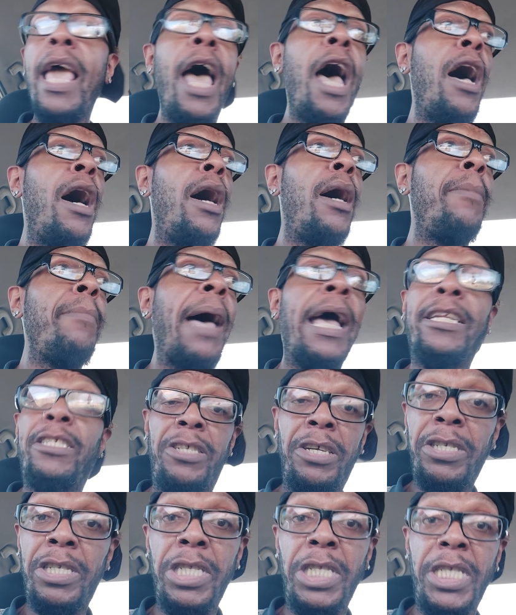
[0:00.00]
Um, I
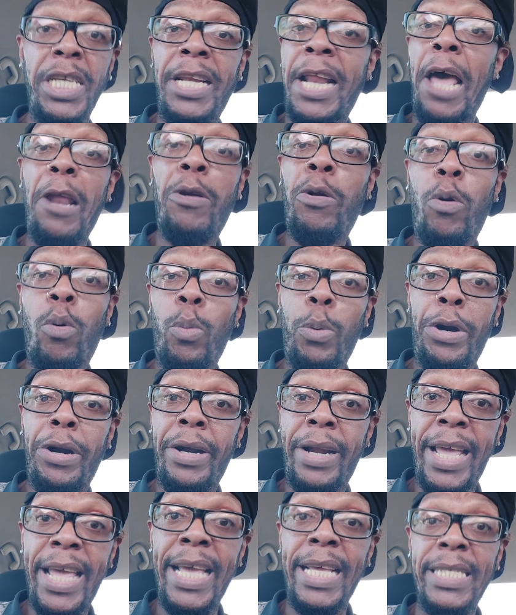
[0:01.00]
took the shit. I don't know where
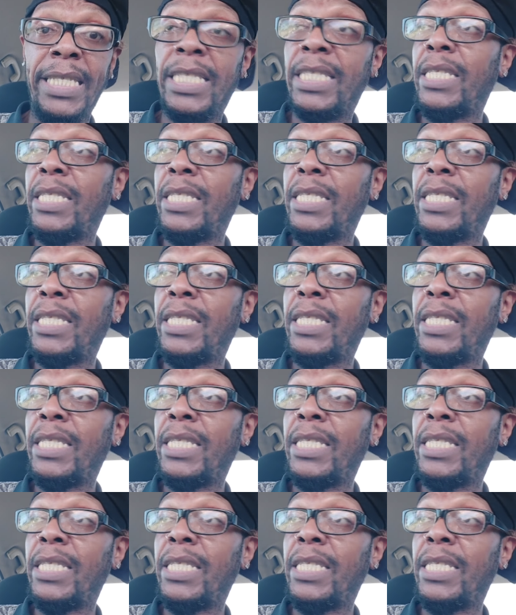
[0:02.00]
it is.